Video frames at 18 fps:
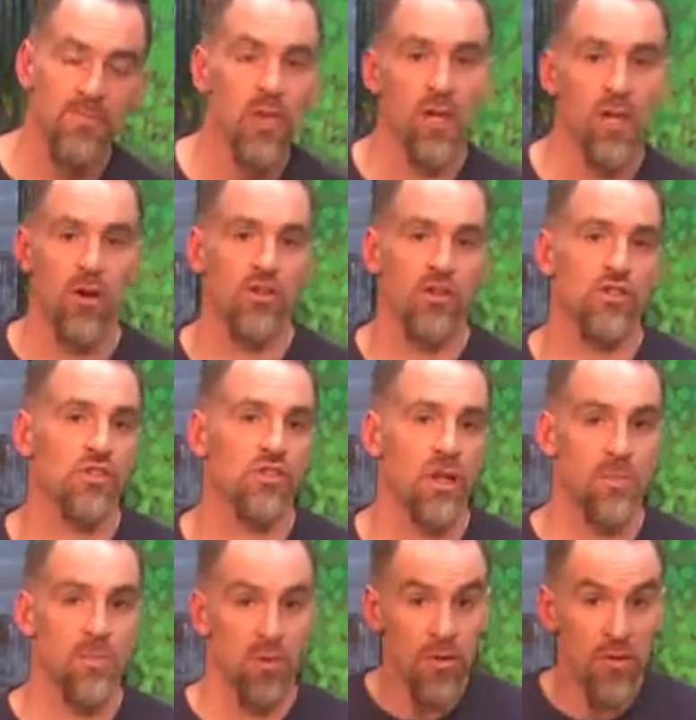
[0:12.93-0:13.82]
It also is
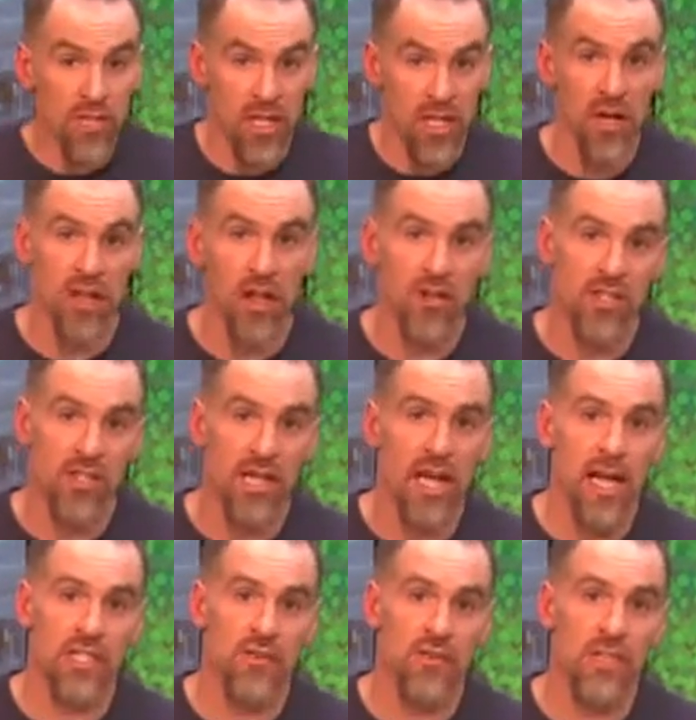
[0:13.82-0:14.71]
going to boost the color
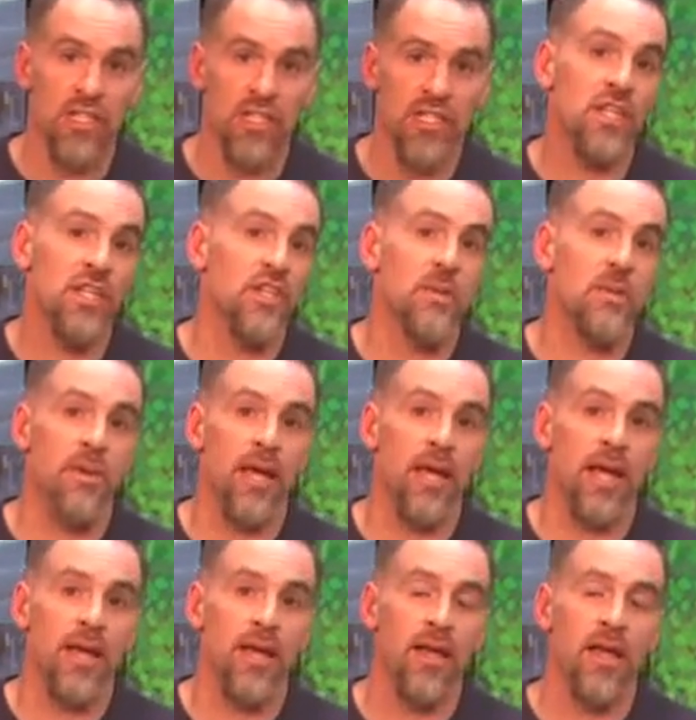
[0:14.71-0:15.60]
saturation in your
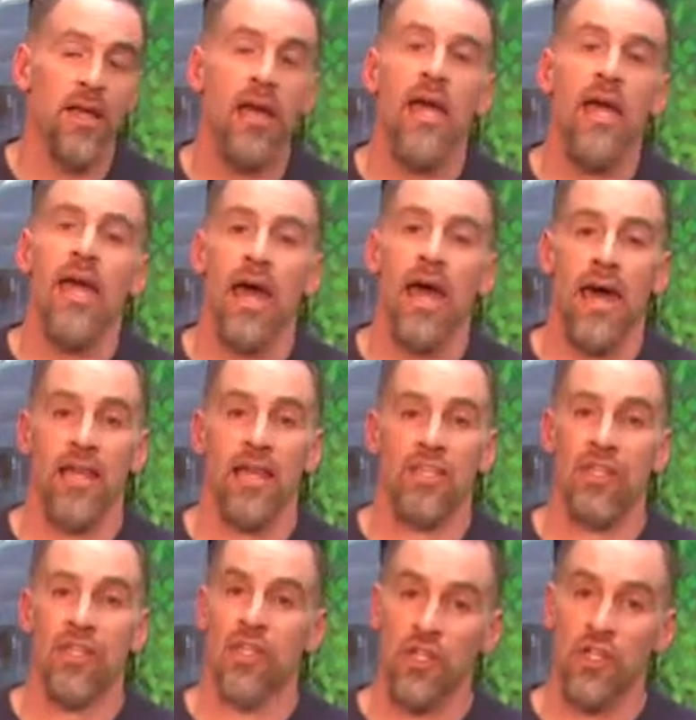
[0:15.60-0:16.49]
paint, and
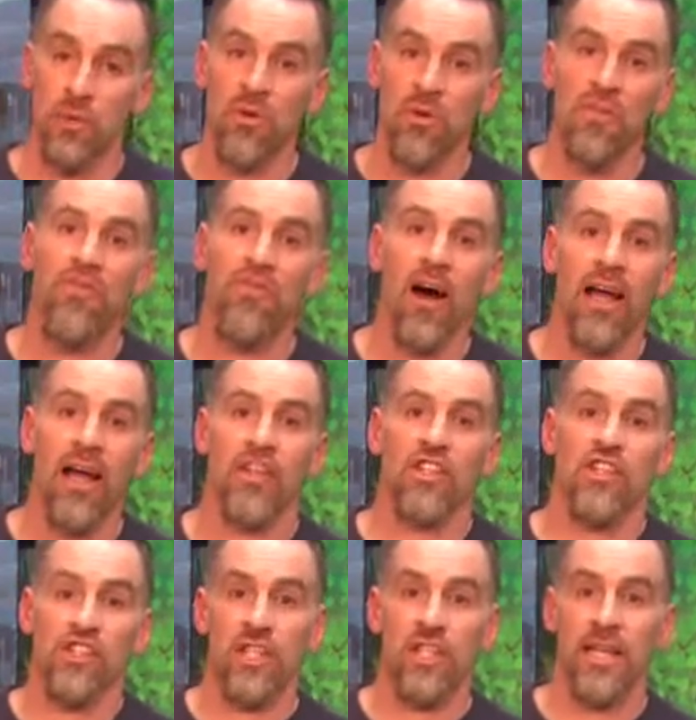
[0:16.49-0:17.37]
it's going to unify the
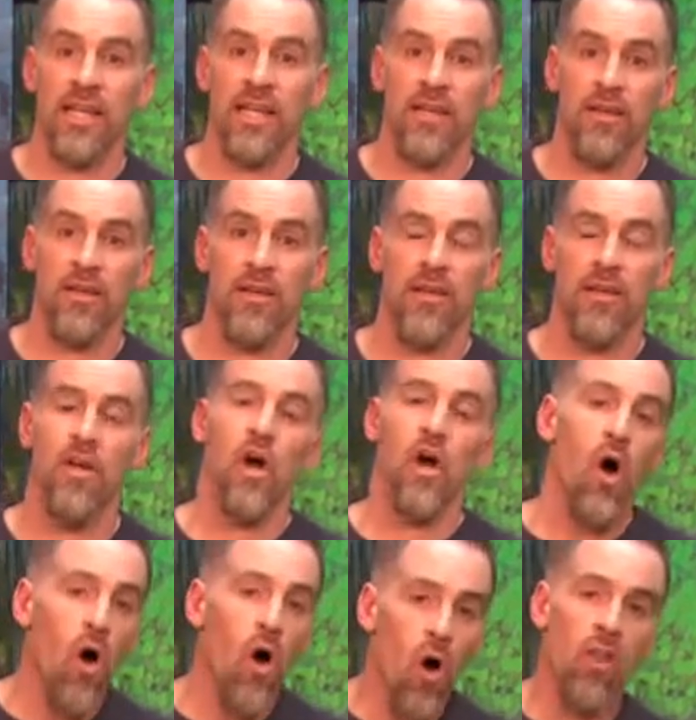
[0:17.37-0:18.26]
sheen.
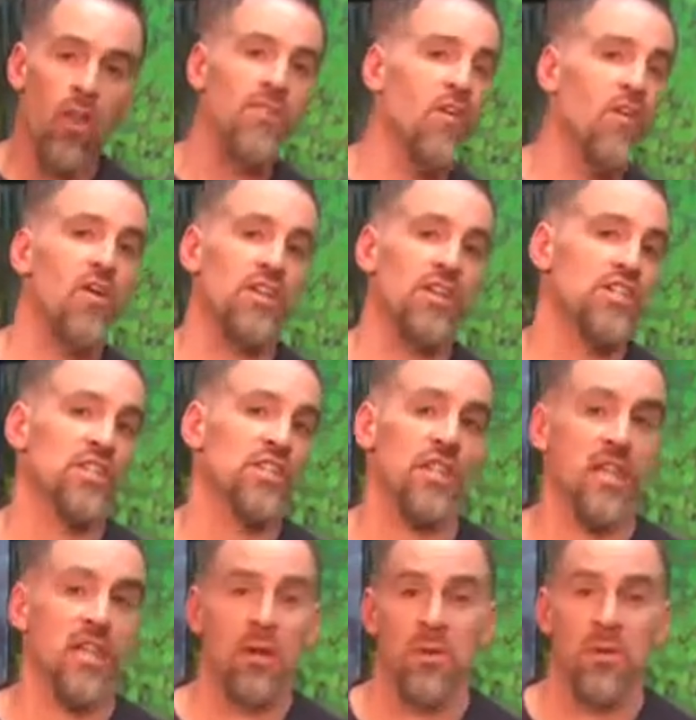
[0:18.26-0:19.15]
All the varnishes in
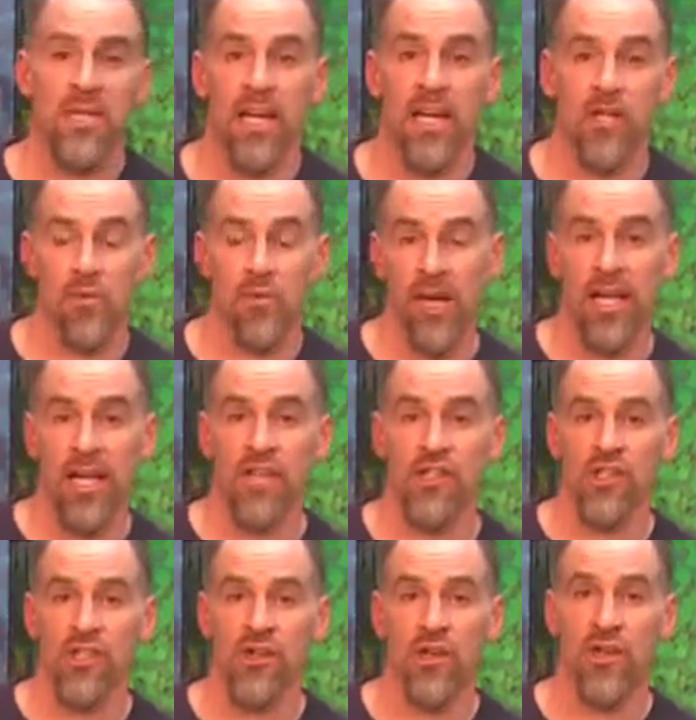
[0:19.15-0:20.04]
the Liquitex
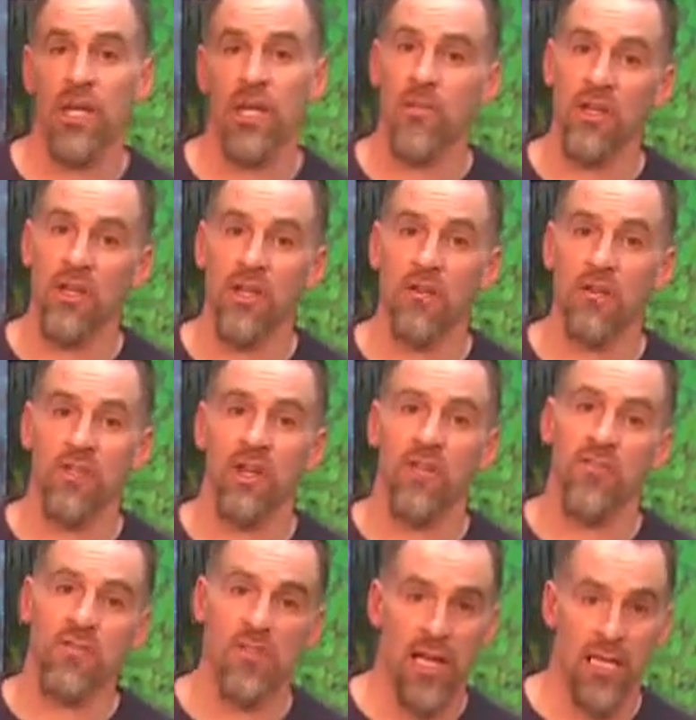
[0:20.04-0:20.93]
range can be used on
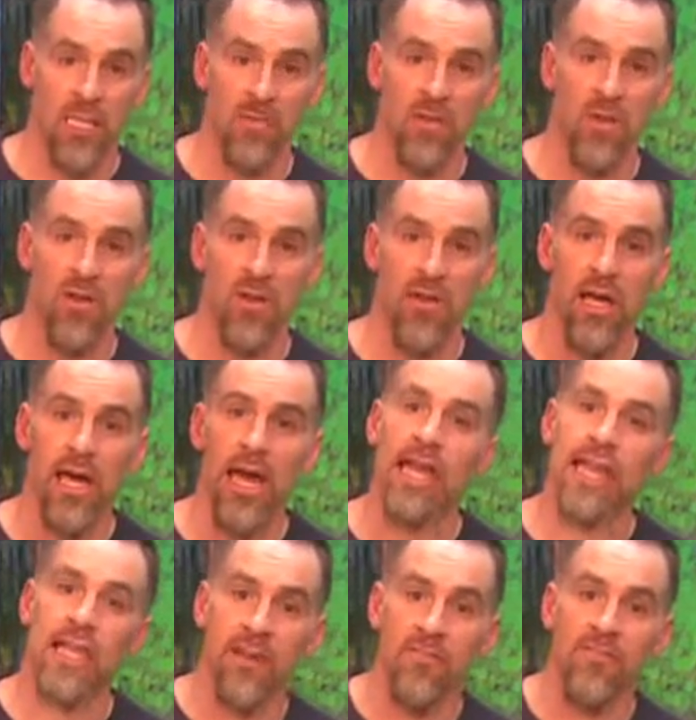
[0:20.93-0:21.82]
flexible
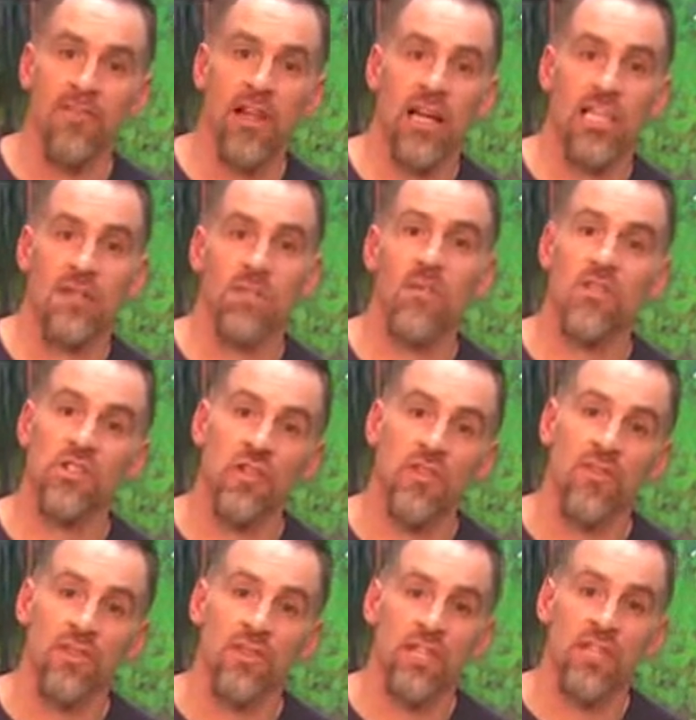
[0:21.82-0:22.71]
and inflexible
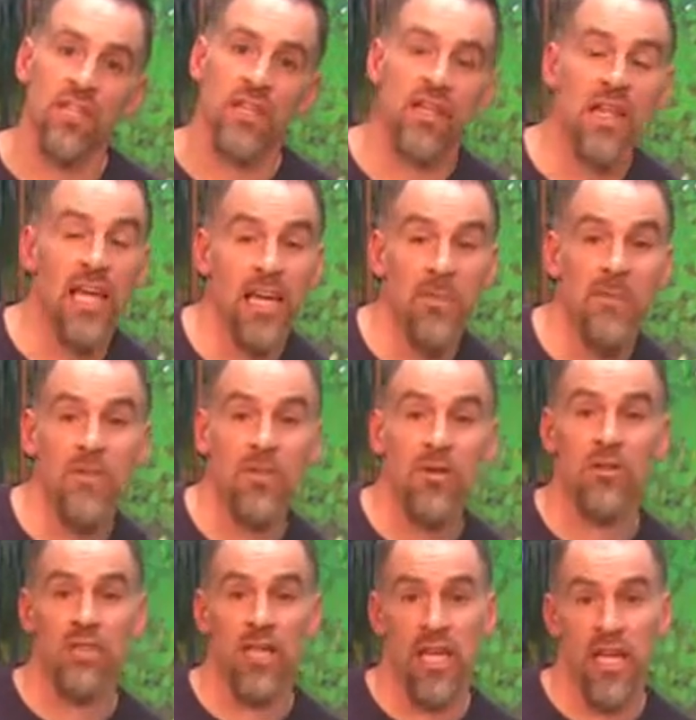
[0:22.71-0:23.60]
surfaces, and they can be
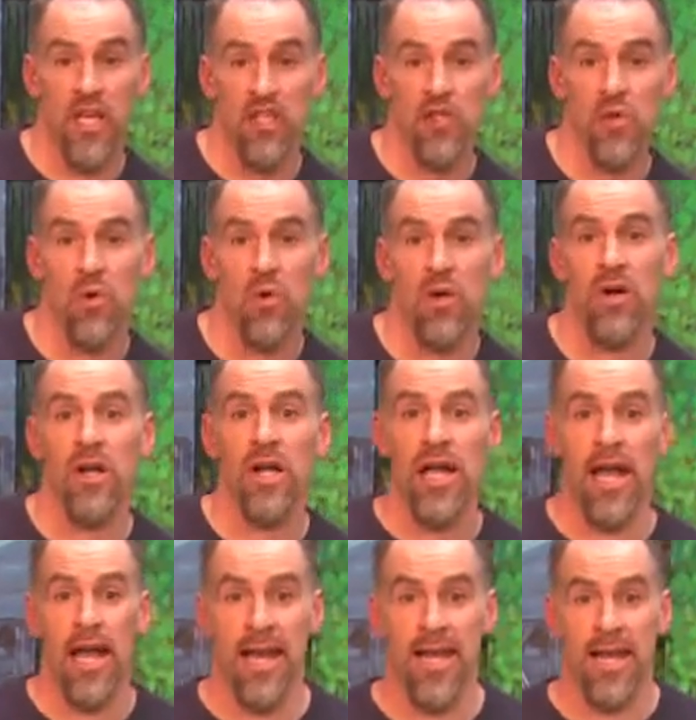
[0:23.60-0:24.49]
used indoor
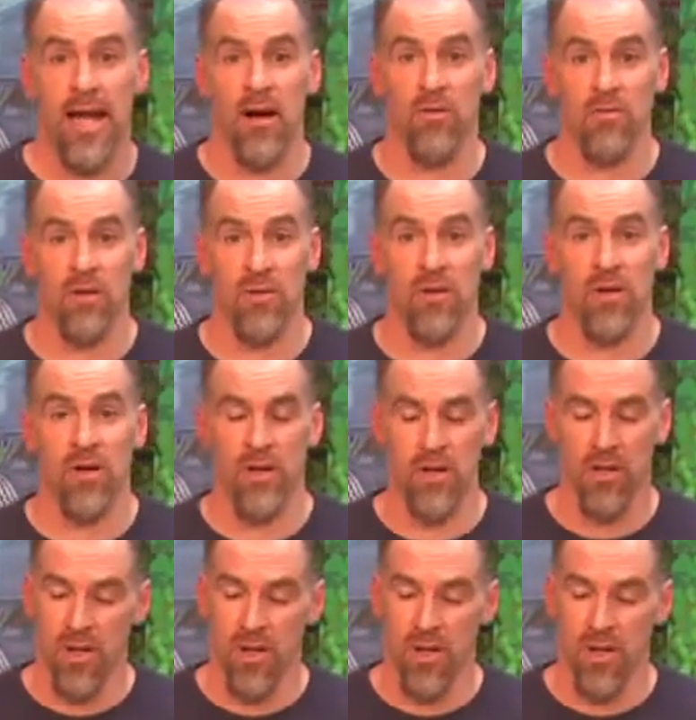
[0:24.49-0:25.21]
and outdoor.